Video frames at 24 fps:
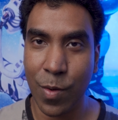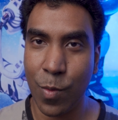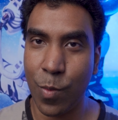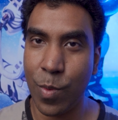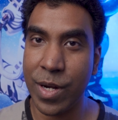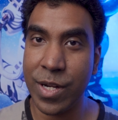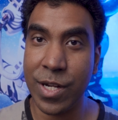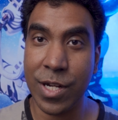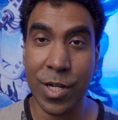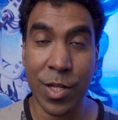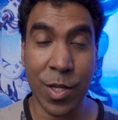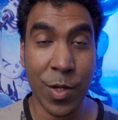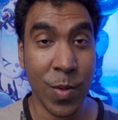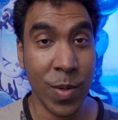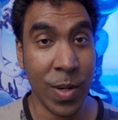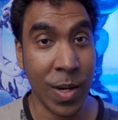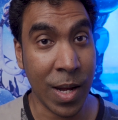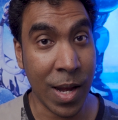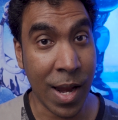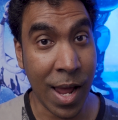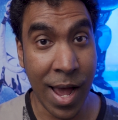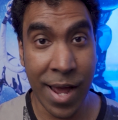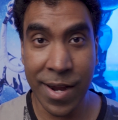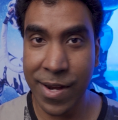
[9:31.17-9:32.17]
What do you
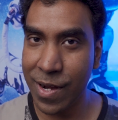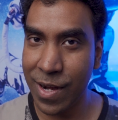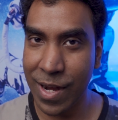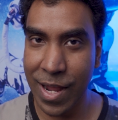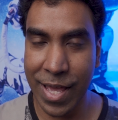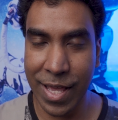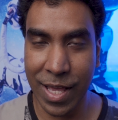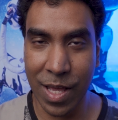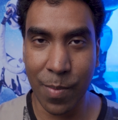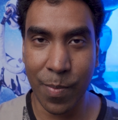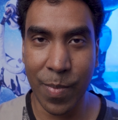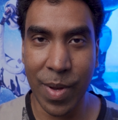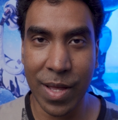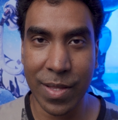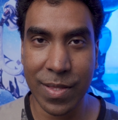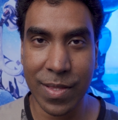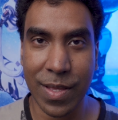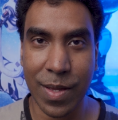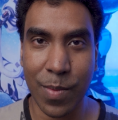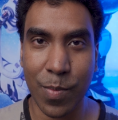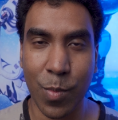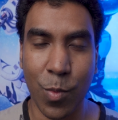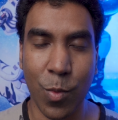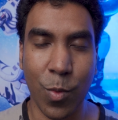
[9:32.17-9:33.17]
not like about
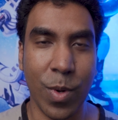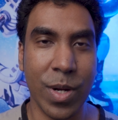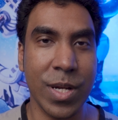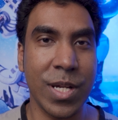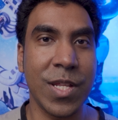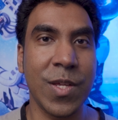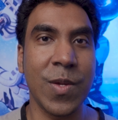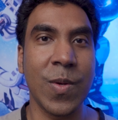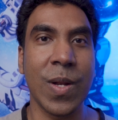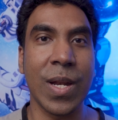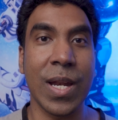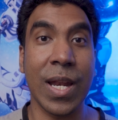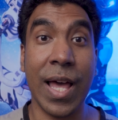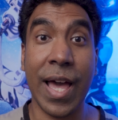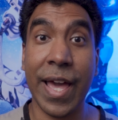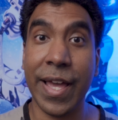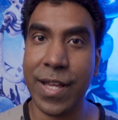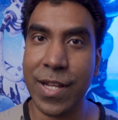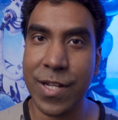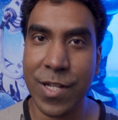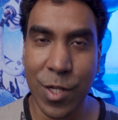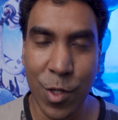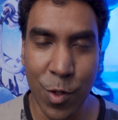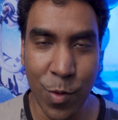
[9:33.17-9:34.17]
them? What do you
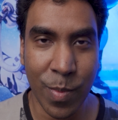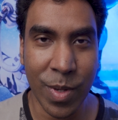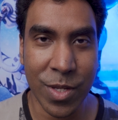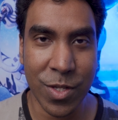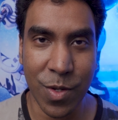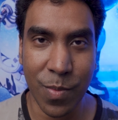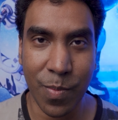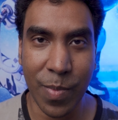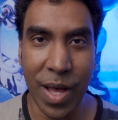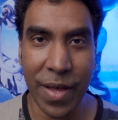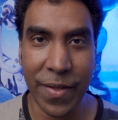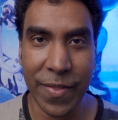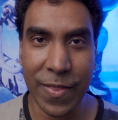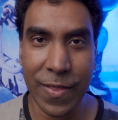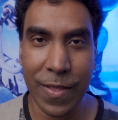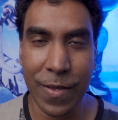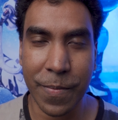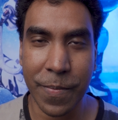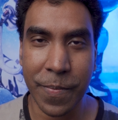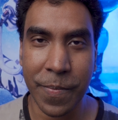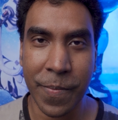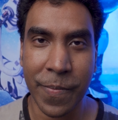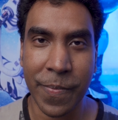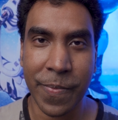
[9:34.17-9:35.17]
like too much about
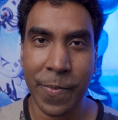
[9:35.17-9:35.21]
them?